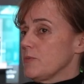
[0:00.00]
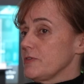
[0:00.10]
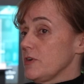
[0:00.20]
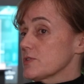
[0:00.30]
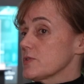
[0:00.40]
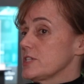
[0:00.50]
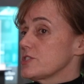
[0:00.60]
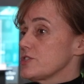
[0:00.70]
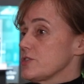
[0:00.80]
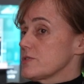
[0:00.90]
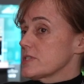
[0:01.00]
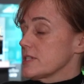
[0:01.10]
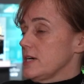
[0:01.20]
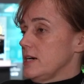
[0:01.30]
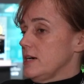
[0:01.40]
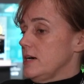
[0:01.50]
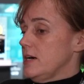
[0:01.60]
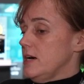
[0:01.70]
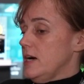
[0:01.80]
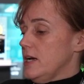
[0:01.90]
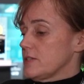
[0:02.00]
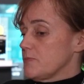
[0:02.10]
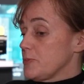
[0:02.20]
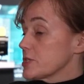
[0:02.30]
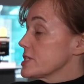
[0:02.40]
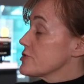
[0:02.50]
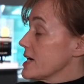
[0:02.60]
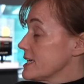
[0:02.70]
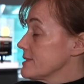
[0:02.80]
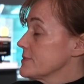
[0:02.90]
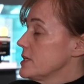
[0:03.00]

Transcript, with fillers: We've also introduced body tracking.